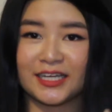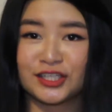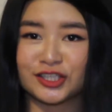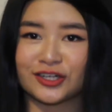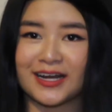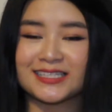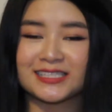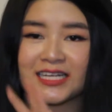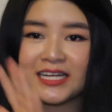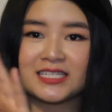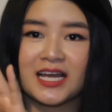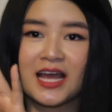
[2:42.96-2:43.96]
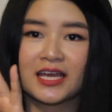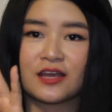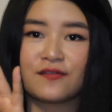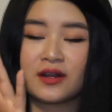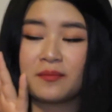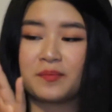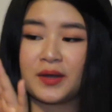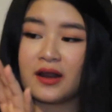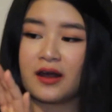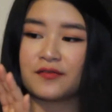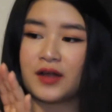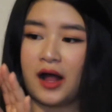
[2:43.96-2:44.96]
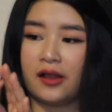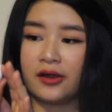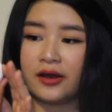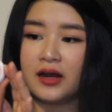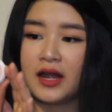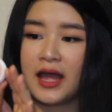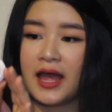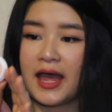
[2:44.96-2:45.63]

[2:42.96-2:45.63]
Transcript: interest and give it a bit of color.